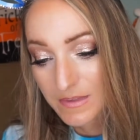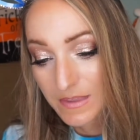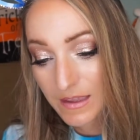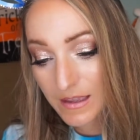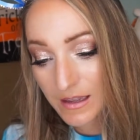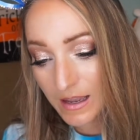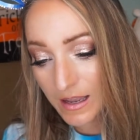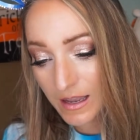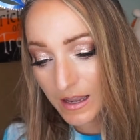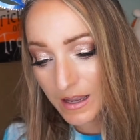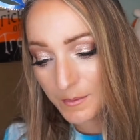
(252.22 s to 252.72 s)

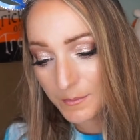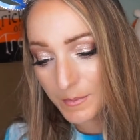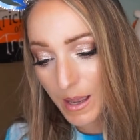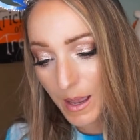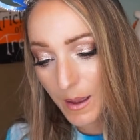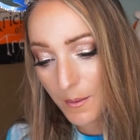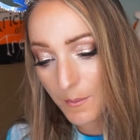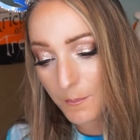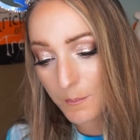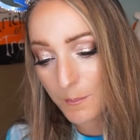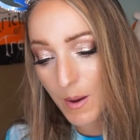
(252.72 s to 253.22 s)

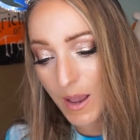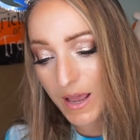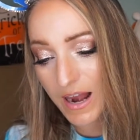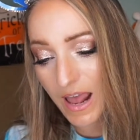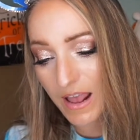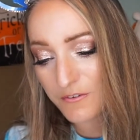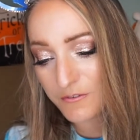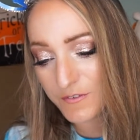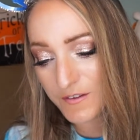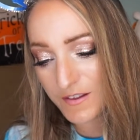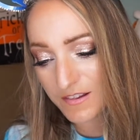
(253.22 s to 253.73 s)
But
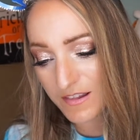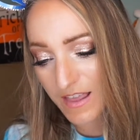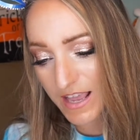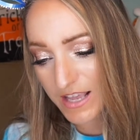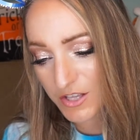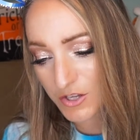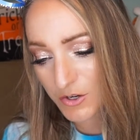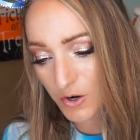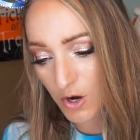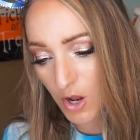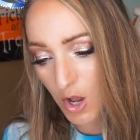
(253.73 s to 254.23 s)
I feel
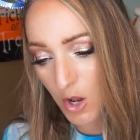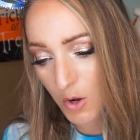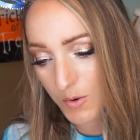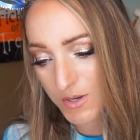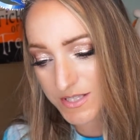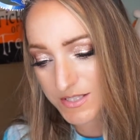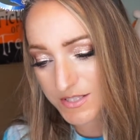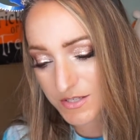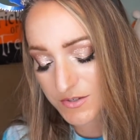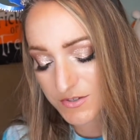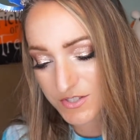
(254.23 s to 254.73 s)
like you're
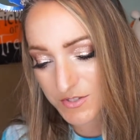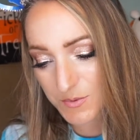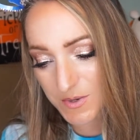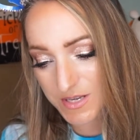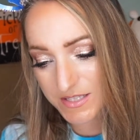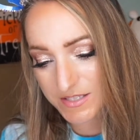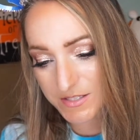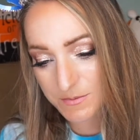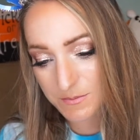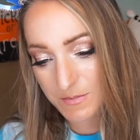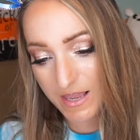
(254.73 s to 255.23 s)
always so
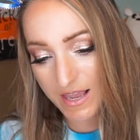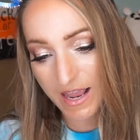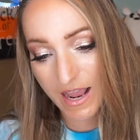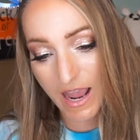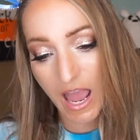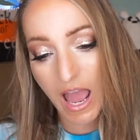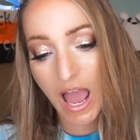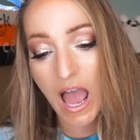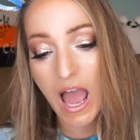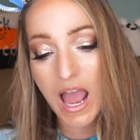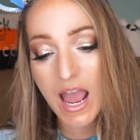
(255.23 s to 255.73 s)
sweet to me.
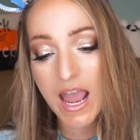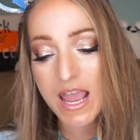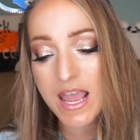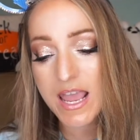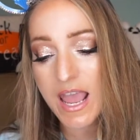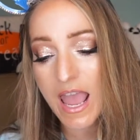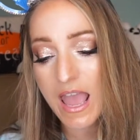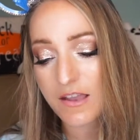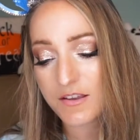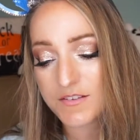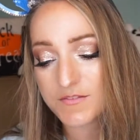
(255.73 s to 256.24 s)
I
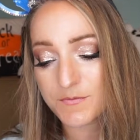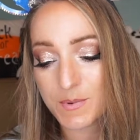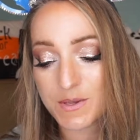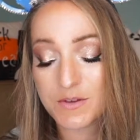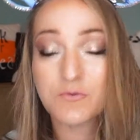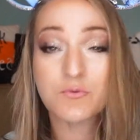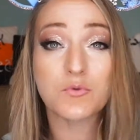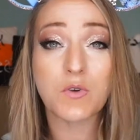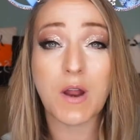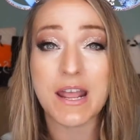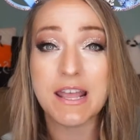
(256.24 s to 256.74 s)
have
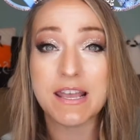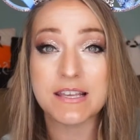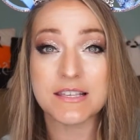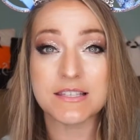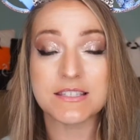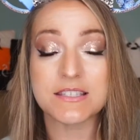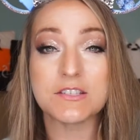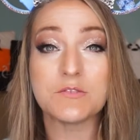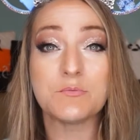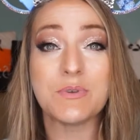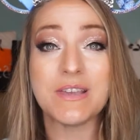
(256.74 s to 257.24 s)
been
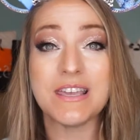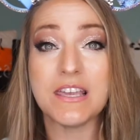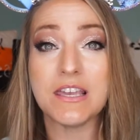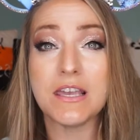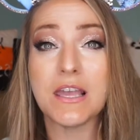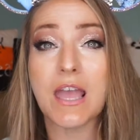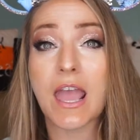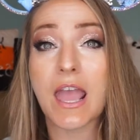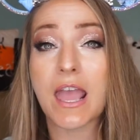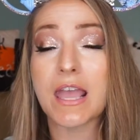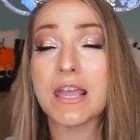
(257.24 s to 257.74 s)
raised to
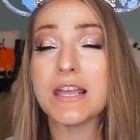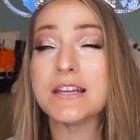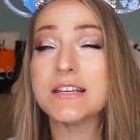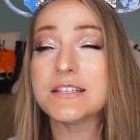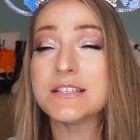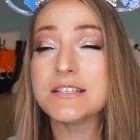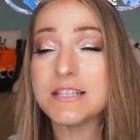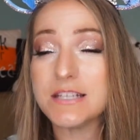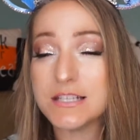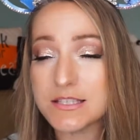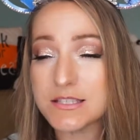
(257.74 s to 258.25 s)
be a
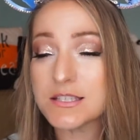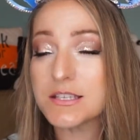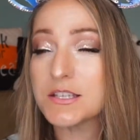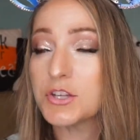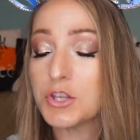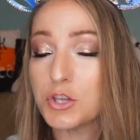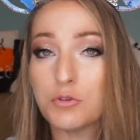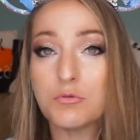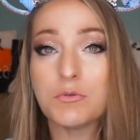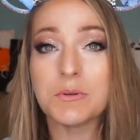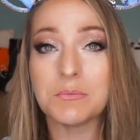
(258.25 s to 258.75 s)
decent
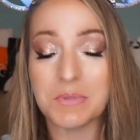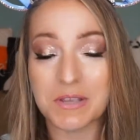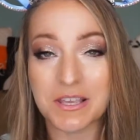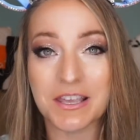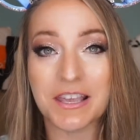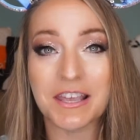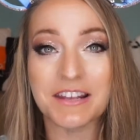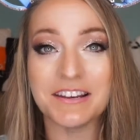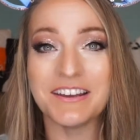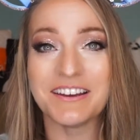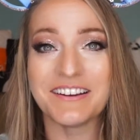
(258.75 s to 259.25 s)
human
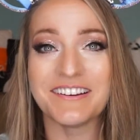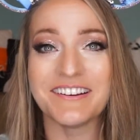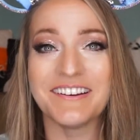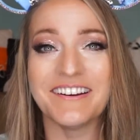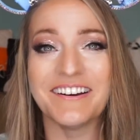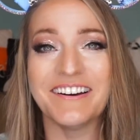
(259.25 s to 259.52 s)
being.